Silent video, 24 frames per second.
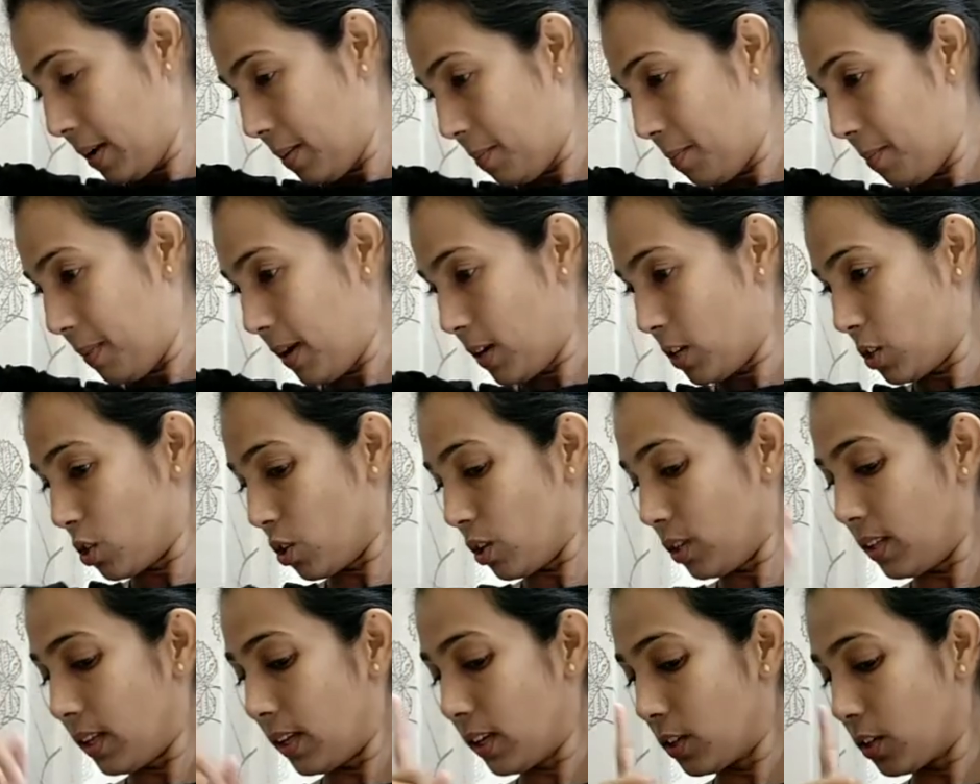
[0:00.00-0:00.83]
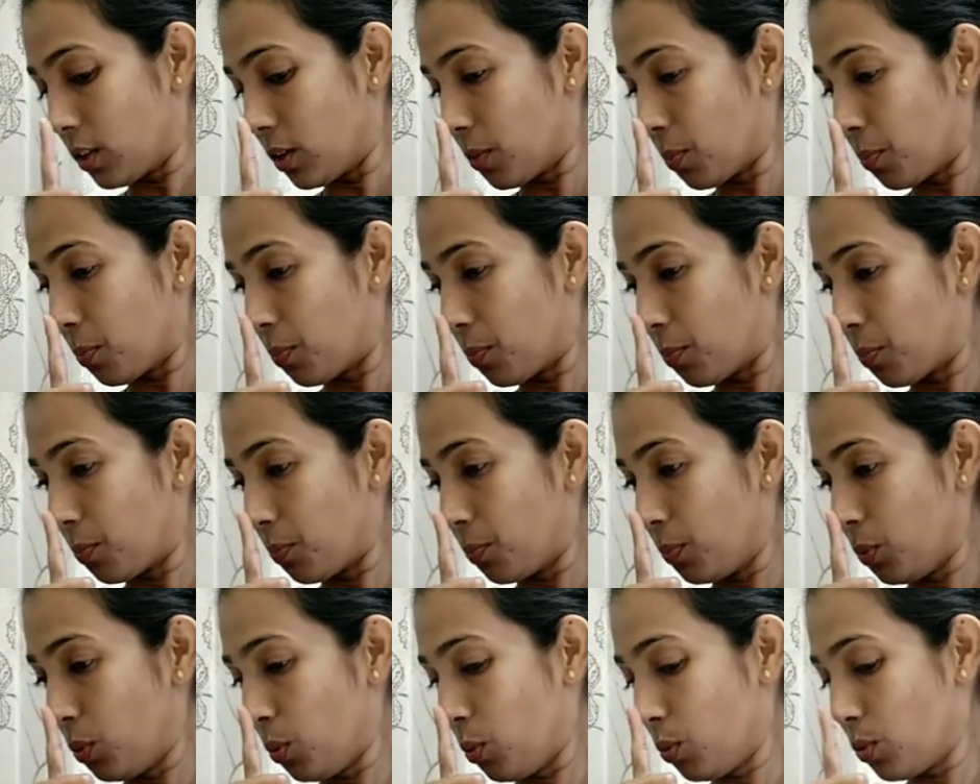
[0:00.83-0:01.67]
Make sure that your
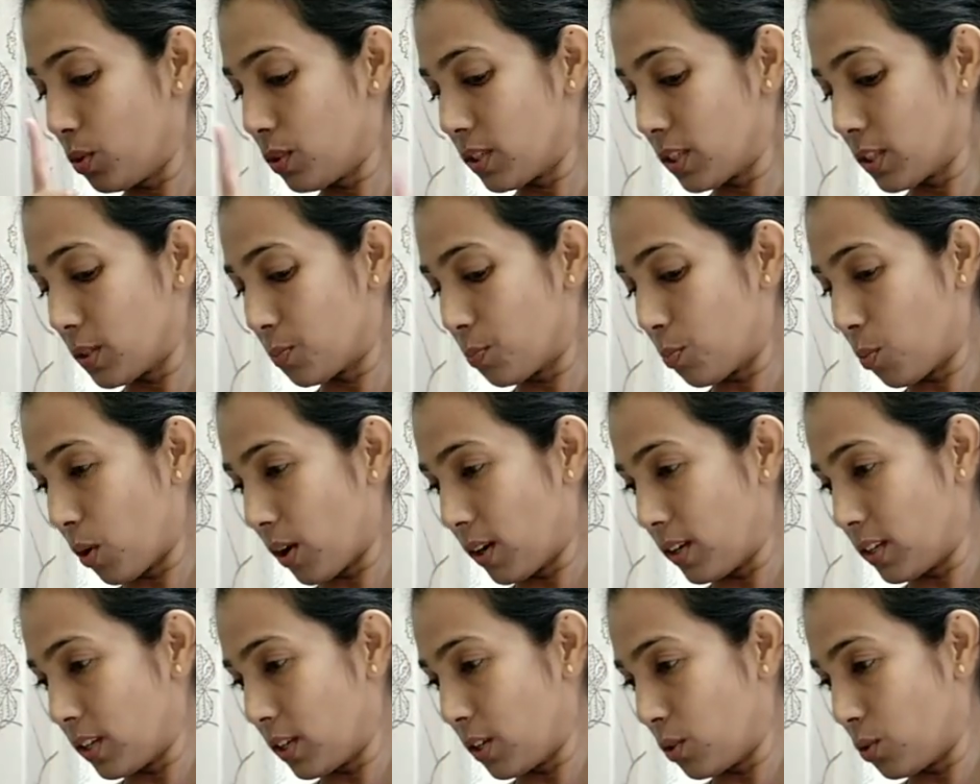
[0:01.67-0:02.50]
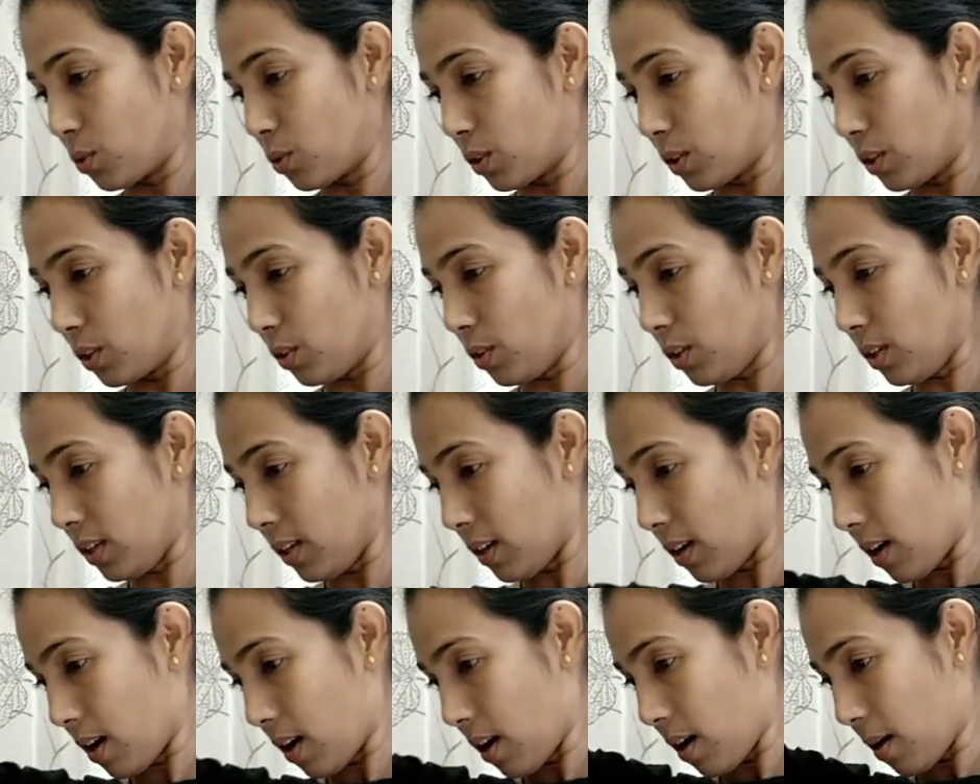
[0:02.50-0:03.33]
nose is pointing toward your
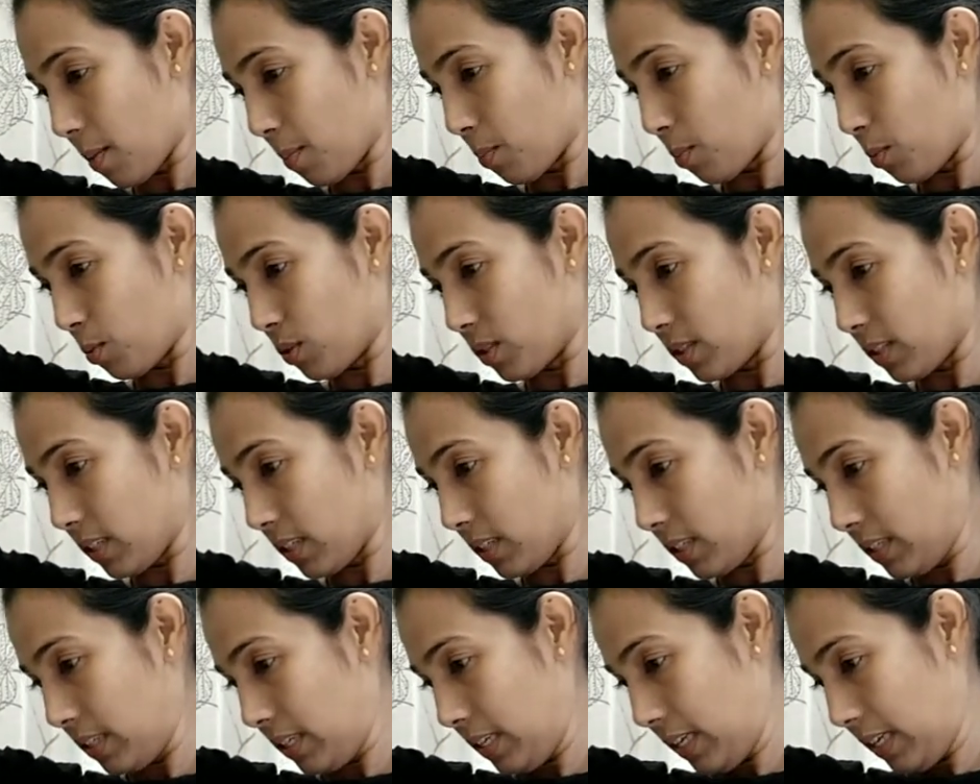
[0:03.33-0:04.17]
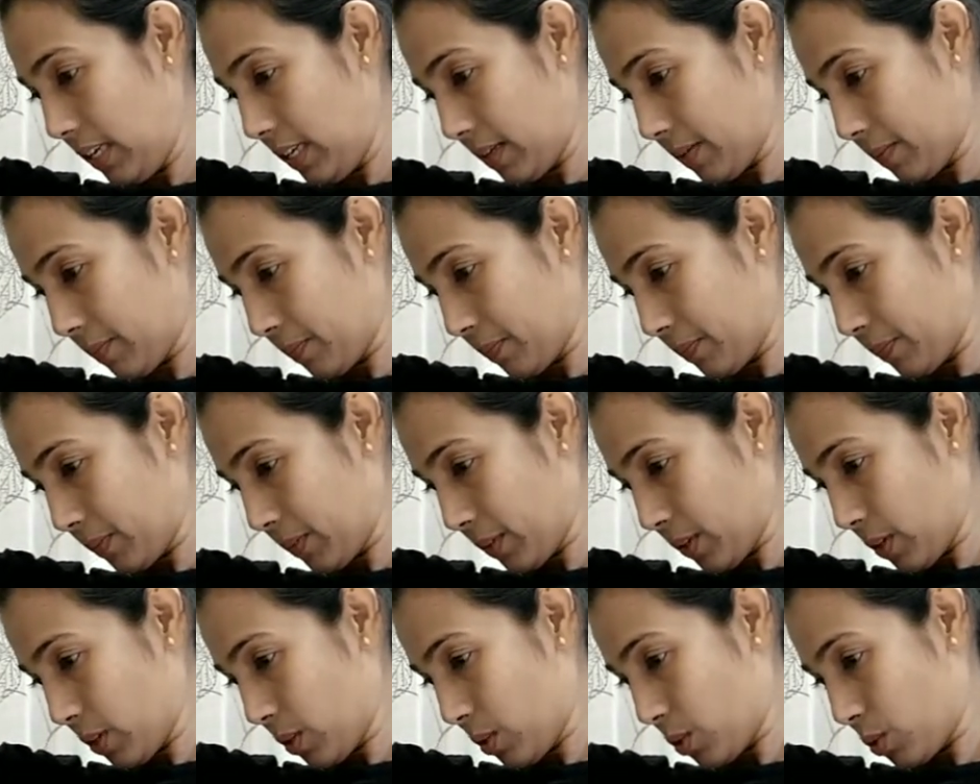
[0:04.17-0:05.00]
opposite knee.
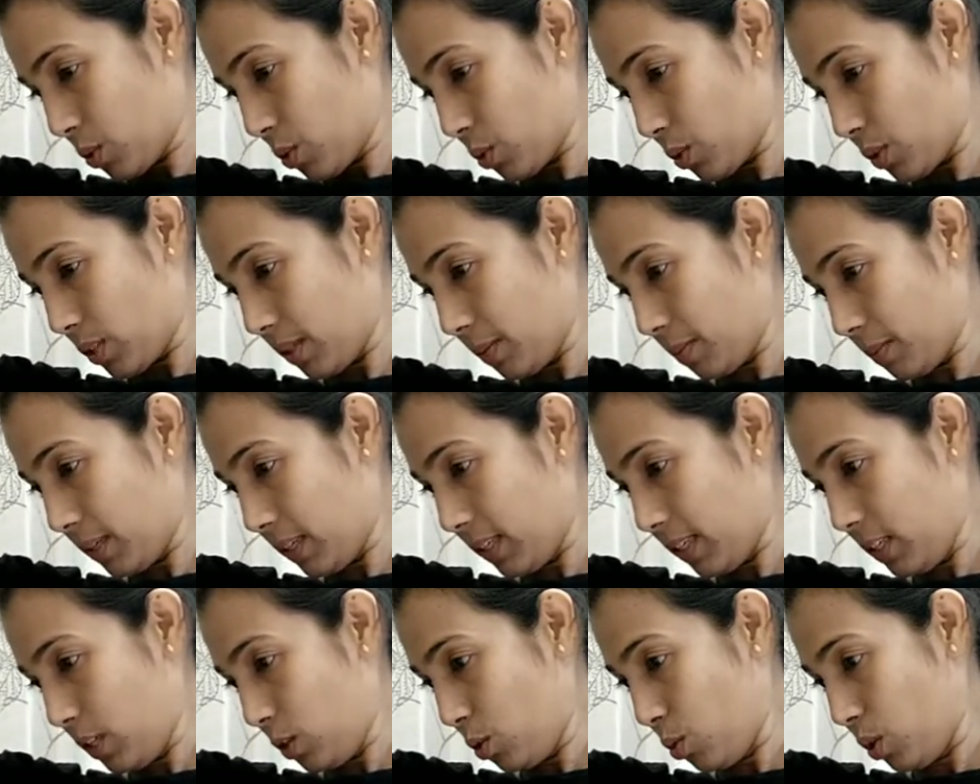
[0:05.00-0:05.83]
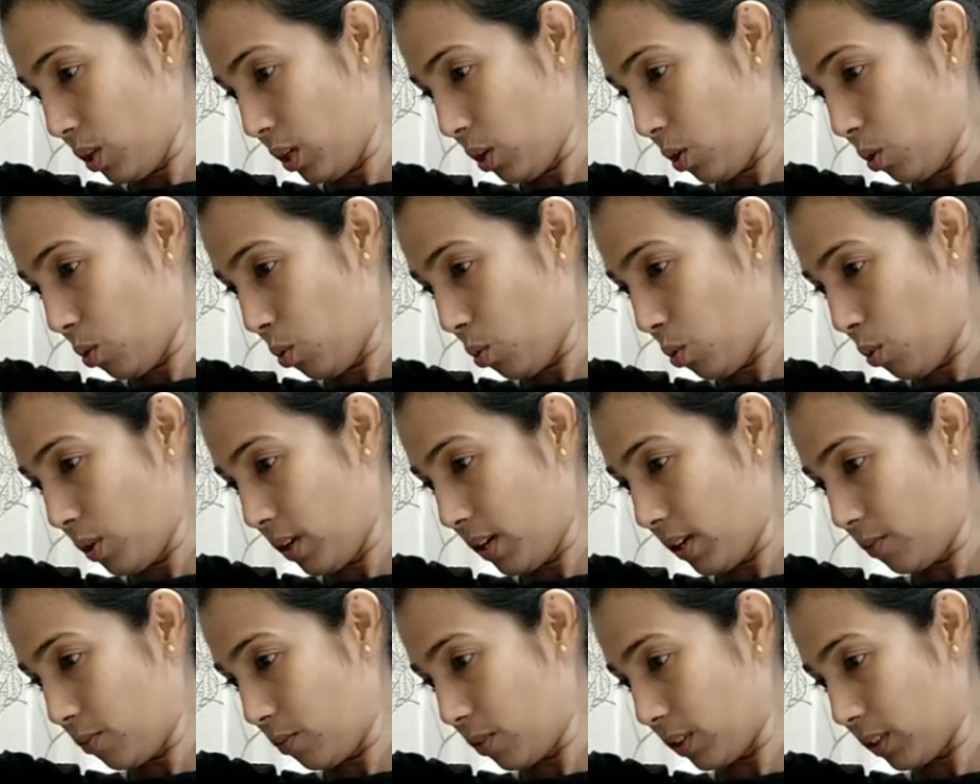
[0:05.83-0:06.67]
So similarly, you're gonna hold
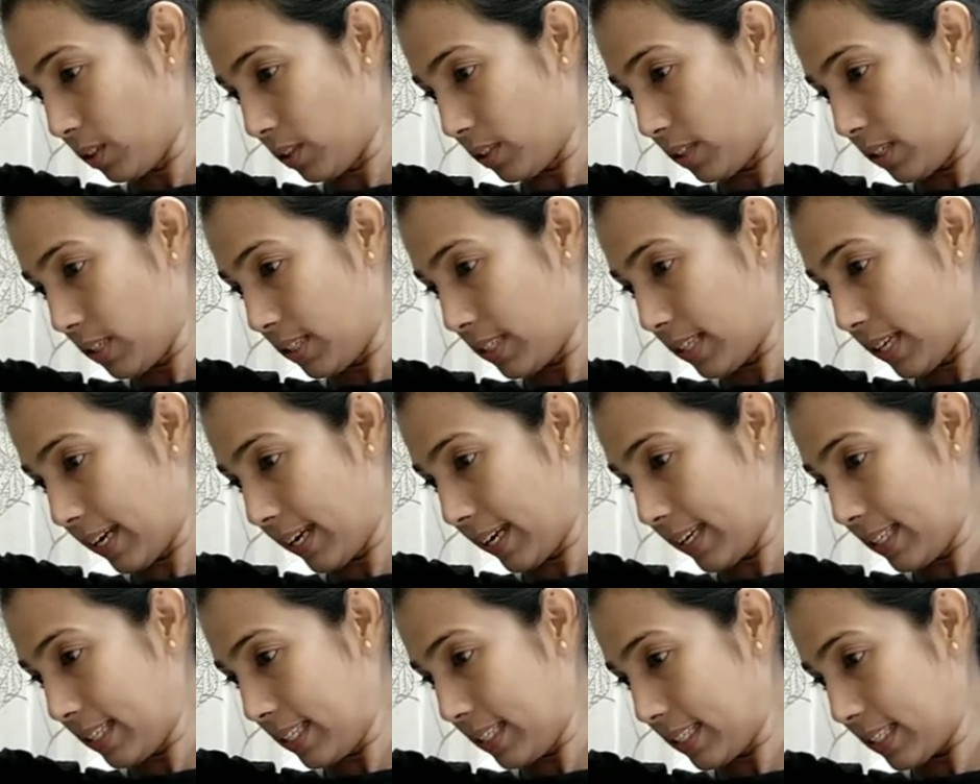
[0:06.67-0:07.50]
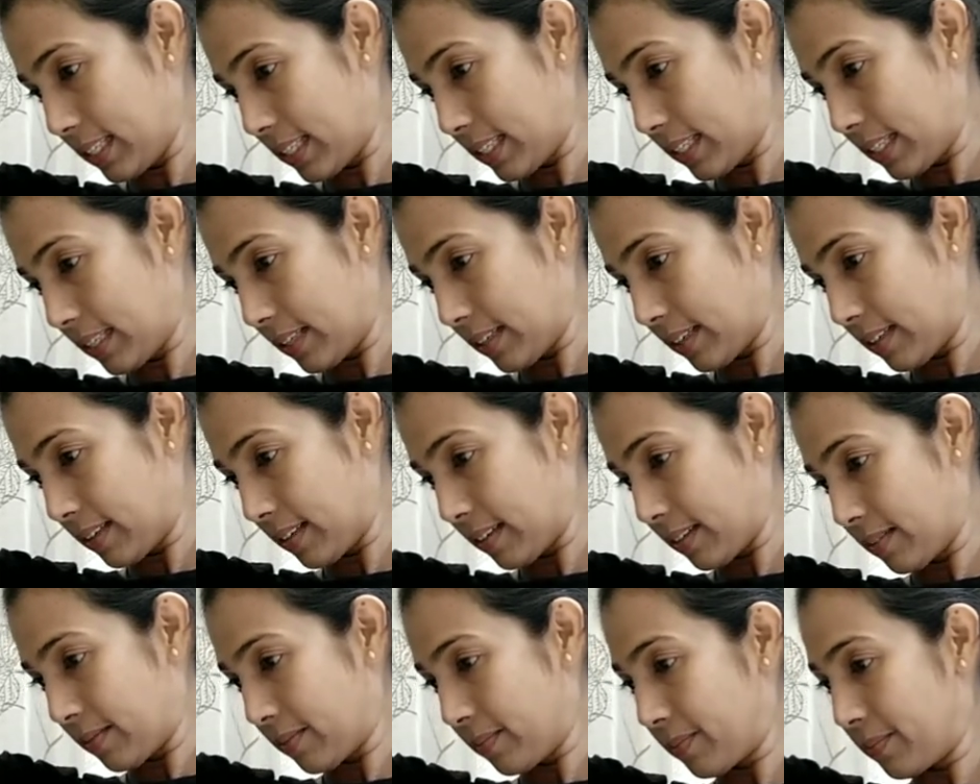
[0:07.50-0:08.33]
it for 30 seconds.
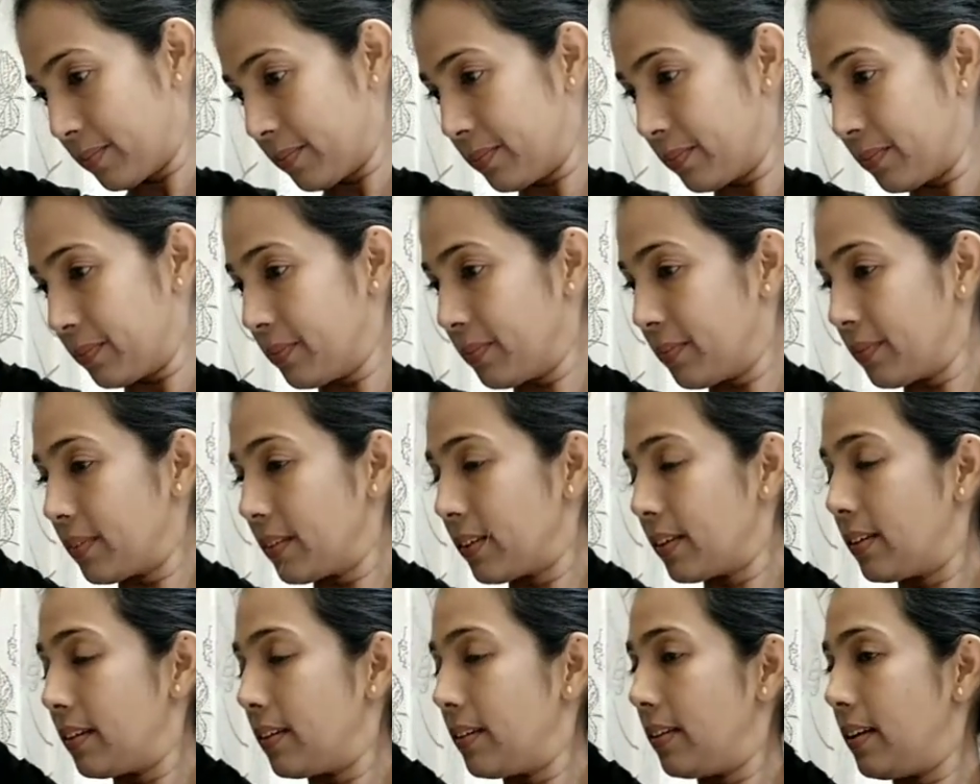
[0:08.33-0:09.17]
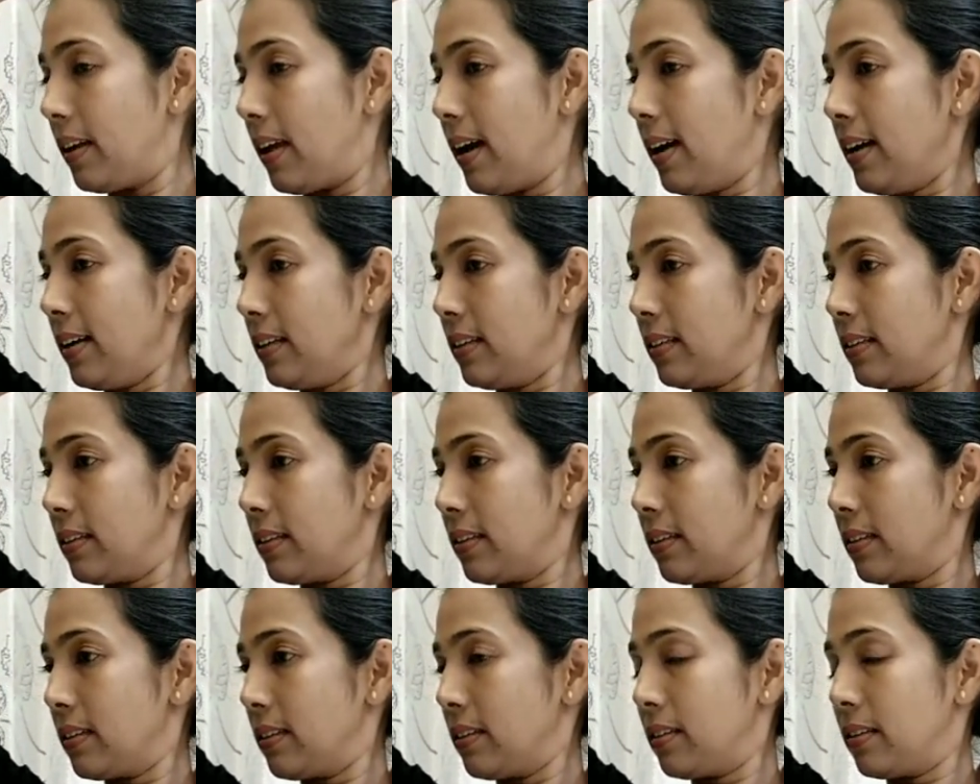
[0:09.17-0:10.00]

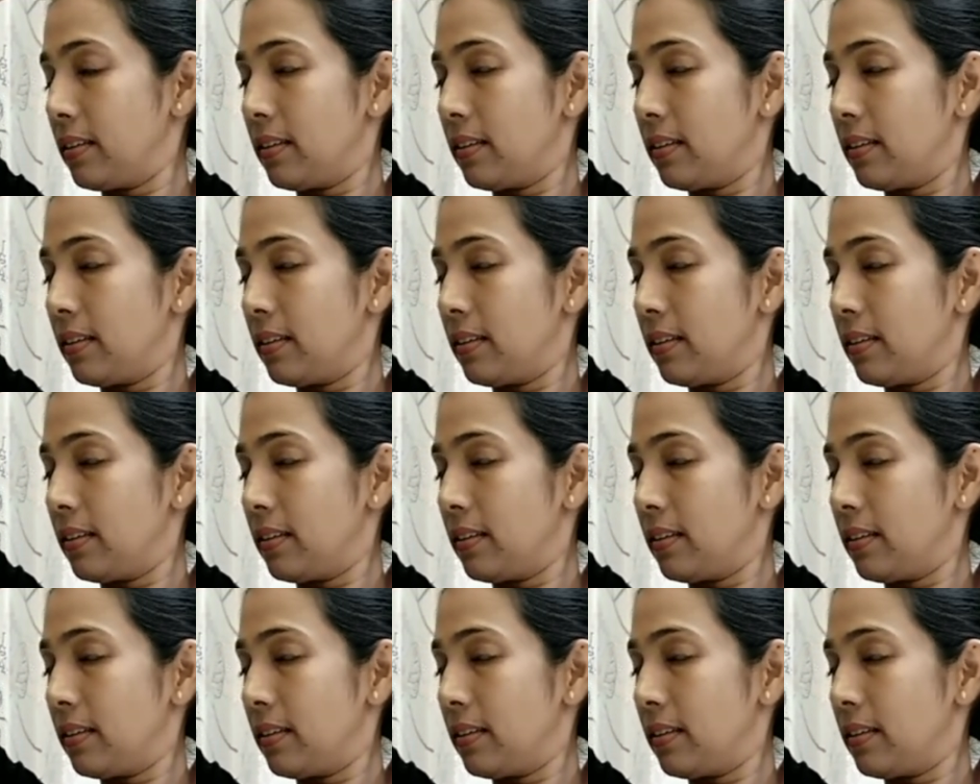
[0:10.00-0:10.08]
Relax.